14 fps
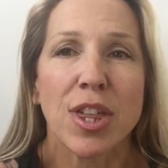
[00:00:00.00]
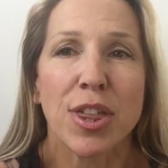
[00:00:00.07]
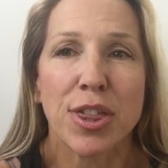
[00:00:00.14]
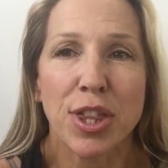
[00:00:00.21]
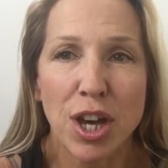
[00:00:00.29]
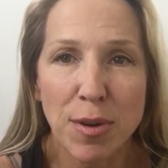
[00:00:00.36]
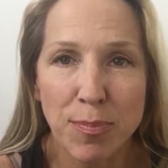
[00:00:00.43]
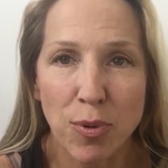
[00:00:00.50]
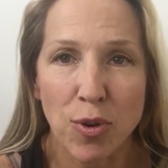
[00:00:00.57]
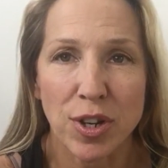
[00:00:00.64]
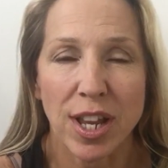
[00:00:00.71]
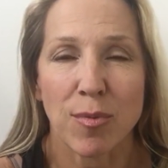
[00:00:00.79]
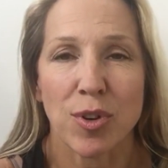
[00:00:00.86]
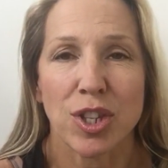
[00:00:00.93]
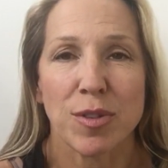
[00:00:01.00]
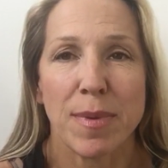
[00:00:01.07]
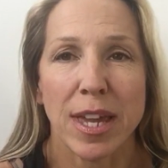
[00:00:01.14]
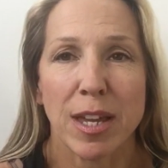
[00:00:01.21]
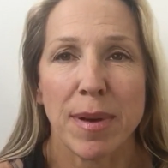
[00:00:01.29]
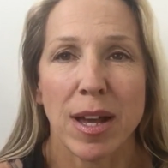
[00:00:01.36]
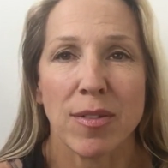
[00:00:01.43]
The third point I wanted to
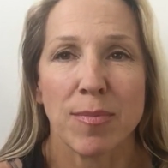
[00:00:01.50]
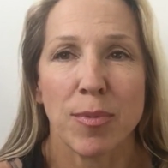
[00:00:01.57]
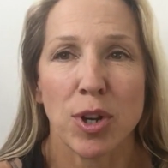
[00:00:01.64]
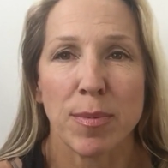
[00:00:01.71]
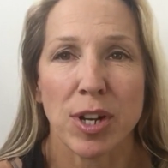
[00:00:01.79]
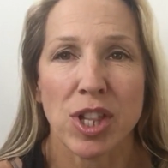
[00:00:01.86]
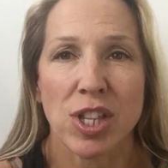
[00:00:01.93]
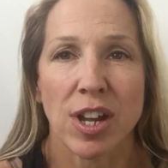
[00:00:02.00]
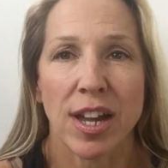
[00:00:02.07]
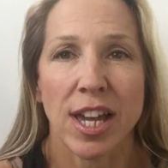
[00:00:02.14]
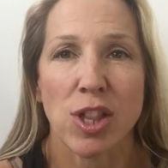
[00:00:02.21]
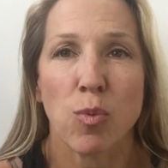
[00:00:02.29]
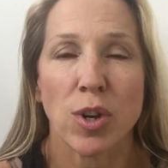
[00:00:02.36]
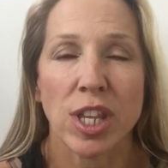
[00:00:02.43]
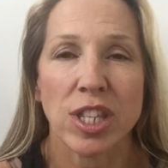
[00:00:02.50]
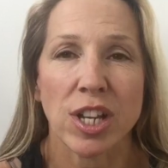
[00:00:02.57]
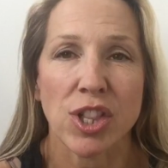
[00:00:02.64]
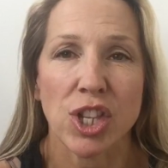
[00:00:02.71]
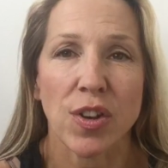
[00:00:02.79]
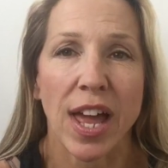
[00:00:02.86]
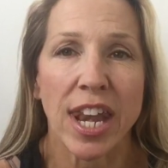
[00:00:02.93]
make about bodybuilders' diet is what it
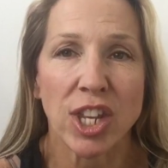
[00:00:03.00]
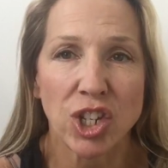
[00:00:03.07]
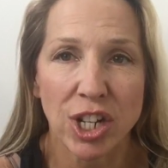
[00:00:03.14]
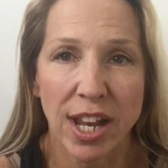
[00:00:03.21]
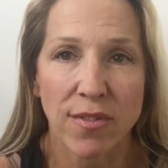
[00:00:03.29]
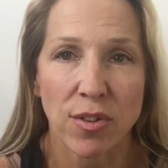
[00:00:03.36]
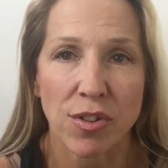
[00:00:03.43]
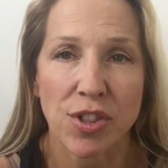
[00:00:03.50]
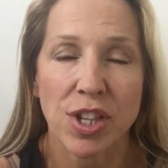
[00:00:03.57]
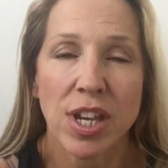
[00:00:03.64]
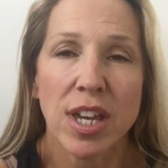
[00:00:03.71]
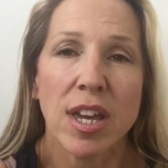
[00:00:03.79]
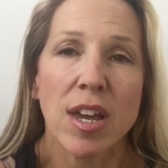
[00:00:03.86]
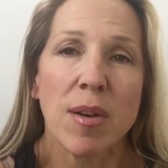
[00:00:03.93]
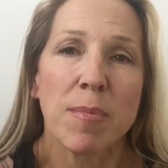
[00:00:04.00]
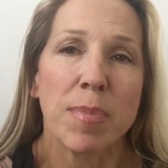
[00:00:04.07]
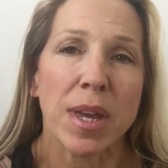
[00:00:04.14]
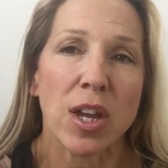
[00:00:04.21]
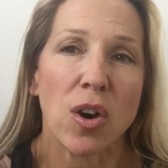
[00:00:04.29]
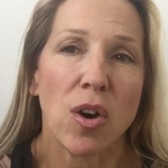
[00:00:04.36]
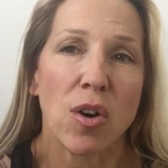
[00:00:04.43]
does to your energy levels,
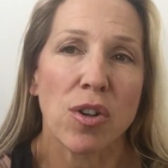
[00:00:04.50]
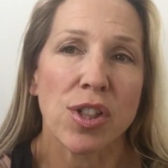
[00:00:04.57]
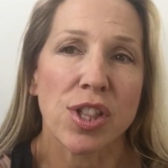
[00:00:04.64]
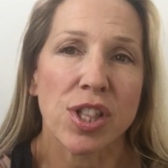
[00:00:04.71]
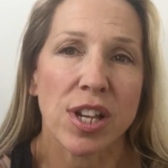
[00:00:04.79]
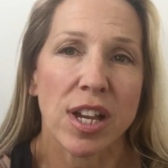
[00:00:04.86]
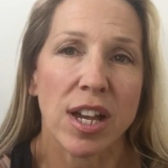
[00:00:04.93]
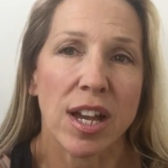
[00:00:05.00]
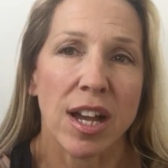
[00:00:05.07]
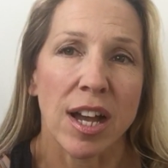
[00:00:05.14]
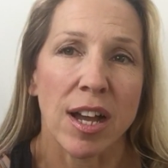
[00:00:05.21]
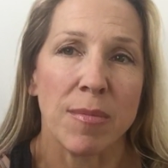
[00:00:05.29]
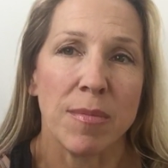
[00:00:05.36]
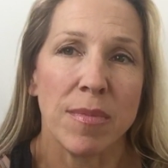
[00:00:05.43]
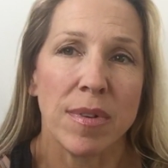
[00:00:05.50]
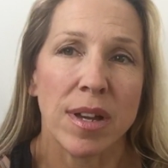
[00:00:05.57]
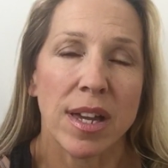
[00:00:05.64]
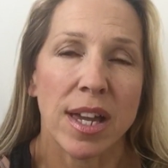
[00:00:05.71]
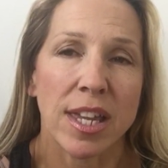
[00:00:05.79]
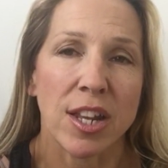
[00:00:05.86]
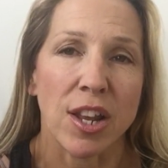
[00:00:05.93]
because you know,
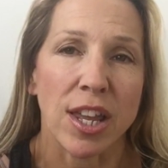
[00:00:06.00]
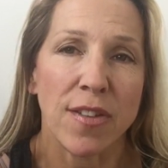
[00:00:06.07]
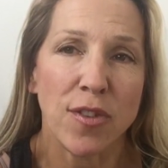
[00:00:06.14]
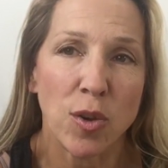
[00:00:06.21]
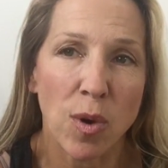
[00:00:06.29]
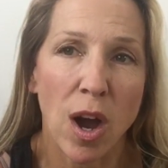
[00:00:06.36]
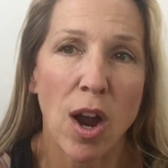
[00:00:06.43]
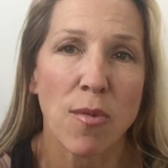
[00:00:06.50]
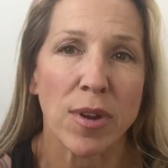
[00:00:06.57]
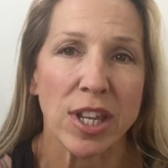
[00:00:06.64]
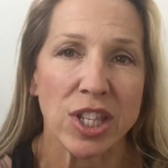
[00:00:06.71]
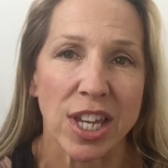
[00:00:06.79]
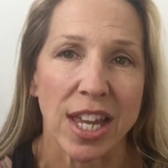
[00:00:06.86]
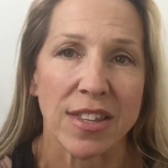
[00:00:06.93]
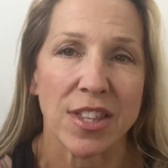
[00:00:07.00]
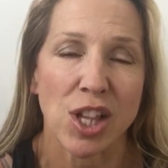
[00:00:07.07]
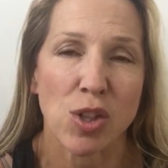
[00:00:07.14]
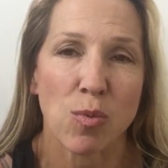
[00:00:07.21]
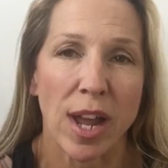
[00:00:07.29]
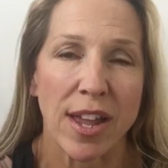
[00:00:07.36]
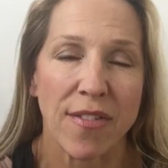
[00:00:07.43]
if you are eating in
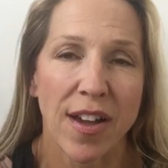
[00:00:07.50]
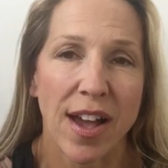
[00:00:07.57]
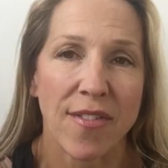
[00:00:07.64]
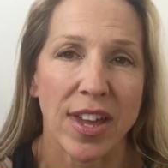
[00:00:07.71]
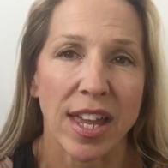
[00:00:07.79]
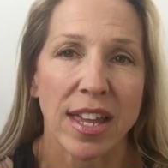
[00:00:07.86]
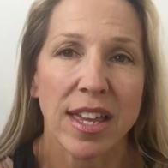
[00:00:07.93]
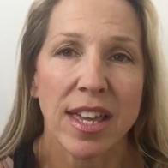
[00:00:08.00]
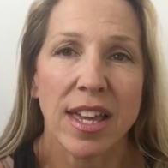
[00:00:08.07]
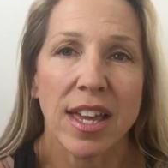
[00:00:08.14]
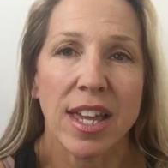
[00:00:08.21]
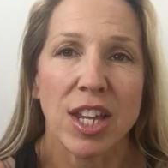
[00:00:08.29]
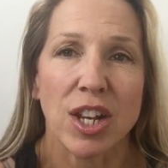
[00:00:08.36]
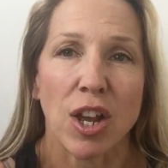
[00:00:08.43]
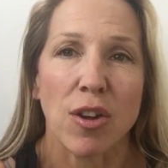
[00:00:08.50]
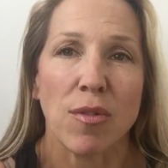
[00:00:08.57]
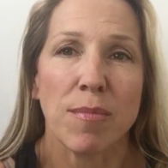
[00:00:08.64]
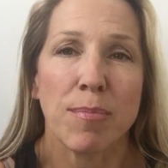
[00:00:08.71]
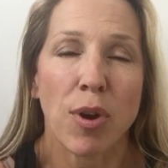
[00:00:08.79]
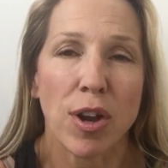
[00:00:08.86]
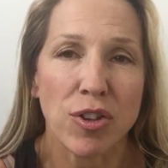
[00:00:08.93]
this way of having, you know,
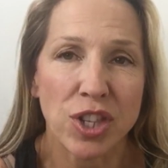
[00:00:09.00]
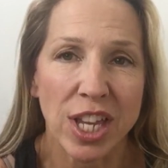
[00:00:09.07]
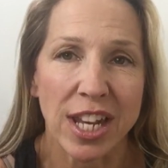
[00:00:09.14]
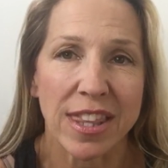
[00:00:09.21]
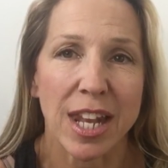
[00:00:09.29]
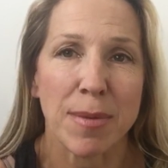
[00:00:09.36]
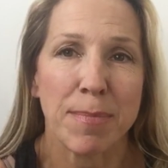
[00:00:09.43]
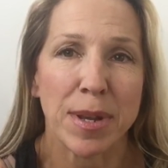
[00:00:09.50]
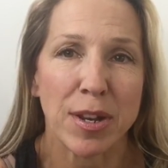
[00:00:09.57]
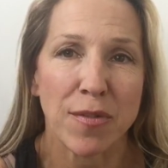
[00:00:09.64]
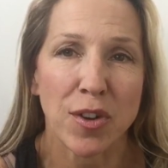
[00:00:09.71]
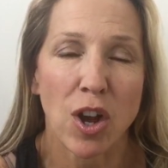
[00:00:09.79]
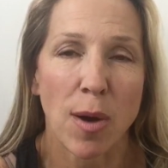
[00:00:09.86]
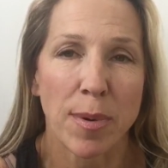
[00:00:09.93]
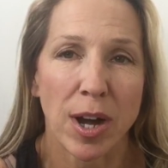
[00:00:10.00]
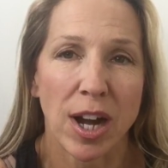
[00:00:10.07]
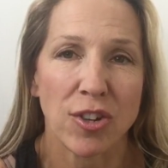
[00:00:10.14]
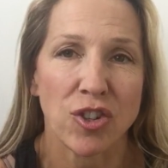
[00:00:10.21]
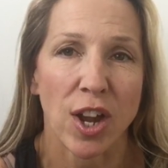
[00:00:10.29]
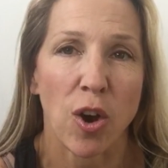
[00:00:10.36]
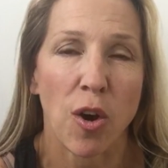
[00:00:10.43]
protein and then a bit of
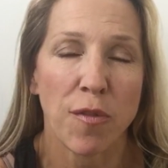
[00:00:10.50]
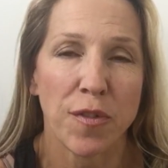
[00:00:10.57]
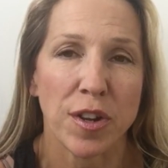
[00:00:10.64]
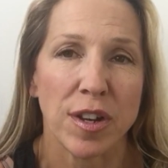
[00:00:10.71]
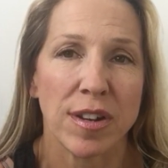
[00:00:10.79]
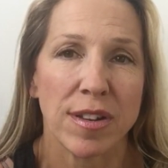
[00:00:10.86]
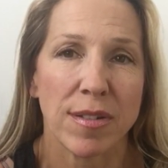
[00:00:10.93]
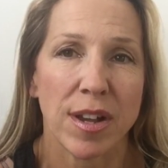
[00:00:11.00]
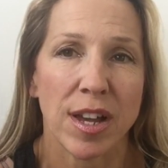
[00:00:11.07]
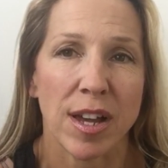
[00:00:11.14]
carbohydrate, often